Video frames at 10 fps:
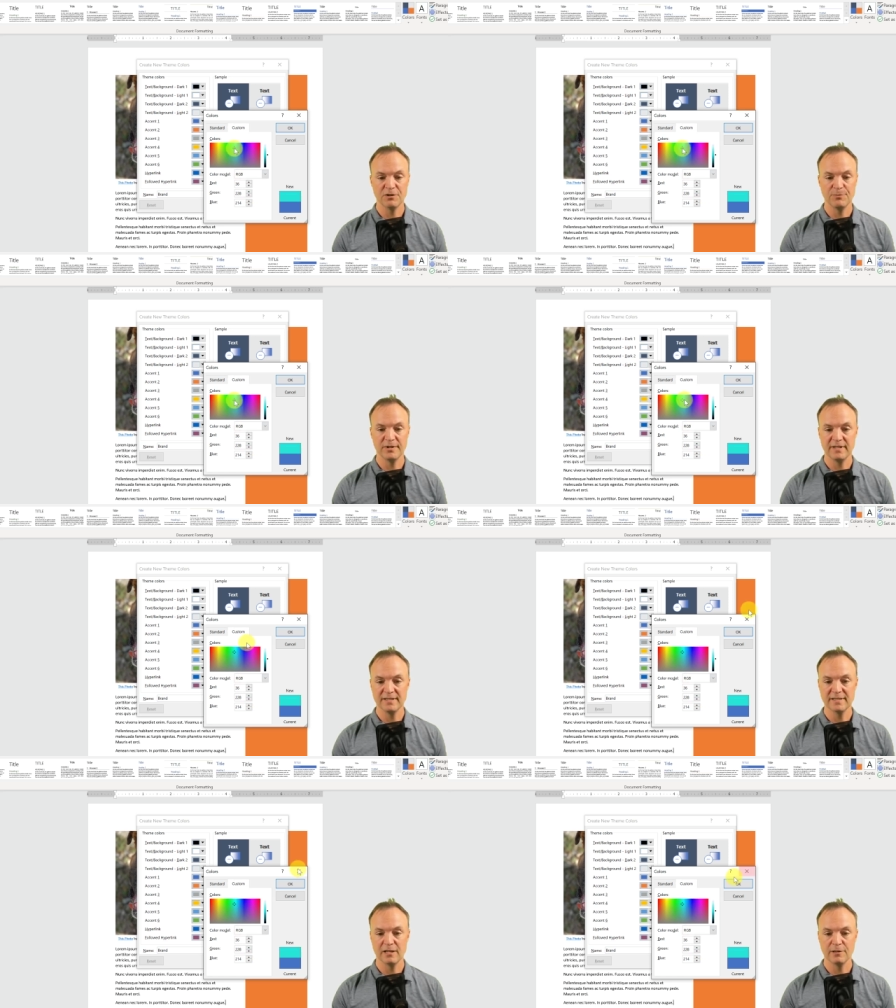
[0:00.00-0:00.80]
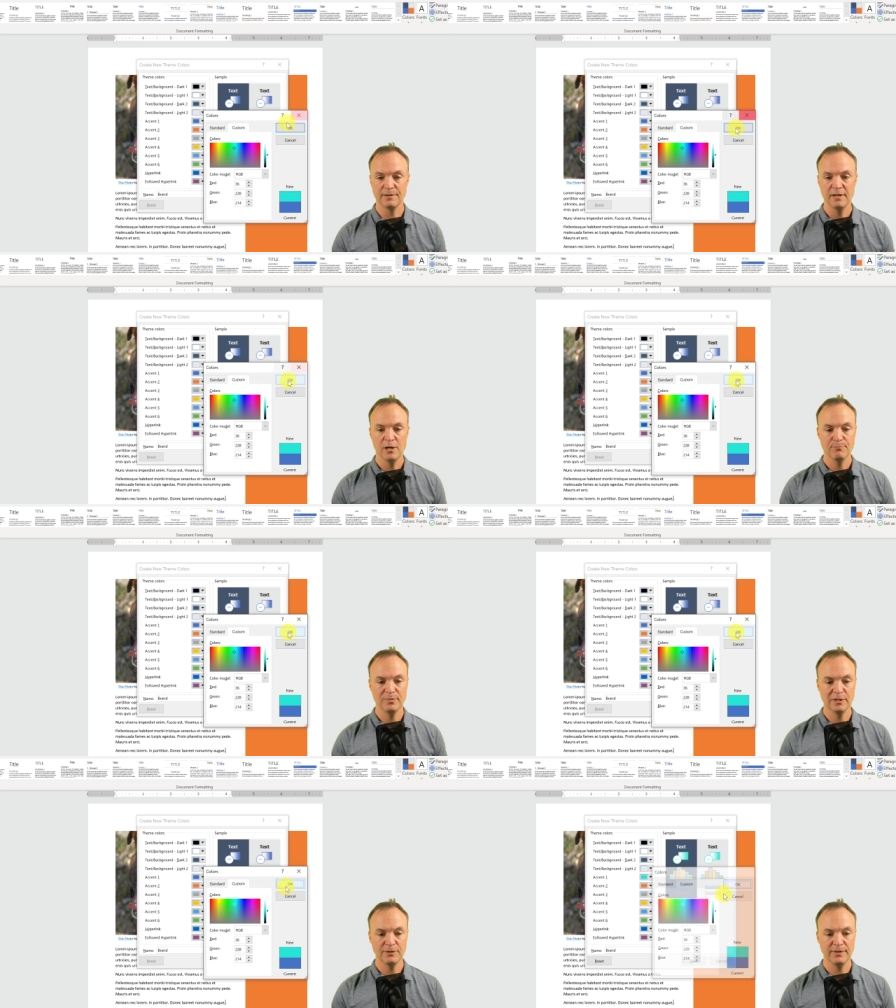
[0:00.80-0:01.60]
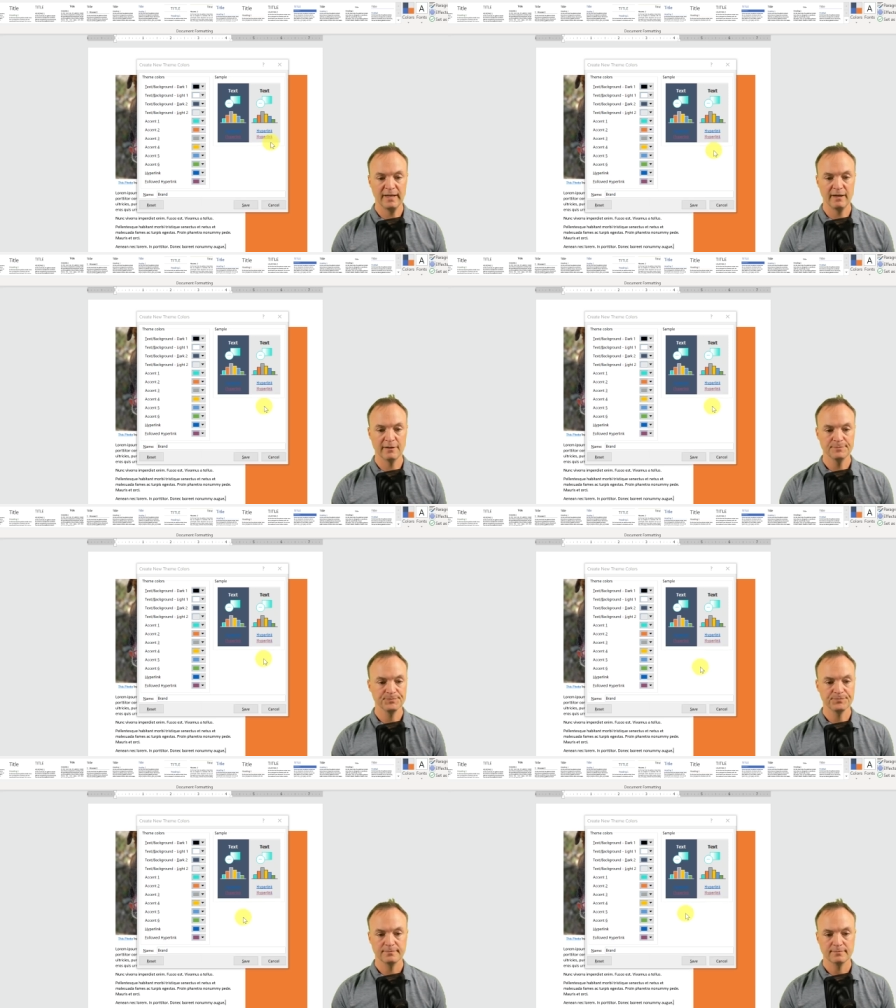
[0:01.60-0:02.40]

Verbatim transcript: So I'll put this color blue here.